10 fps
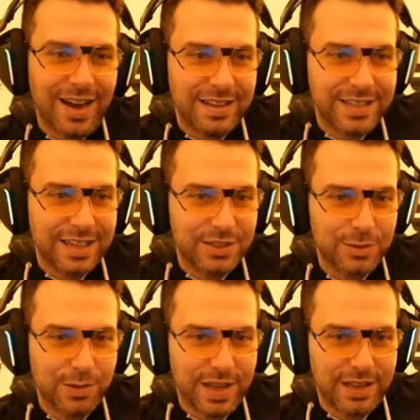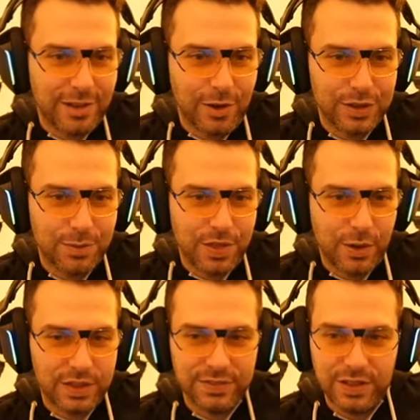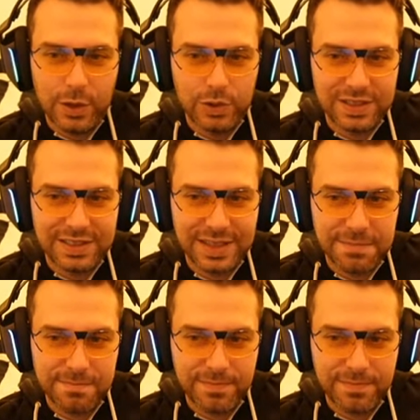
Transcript: tend to do that a lot without even noticing.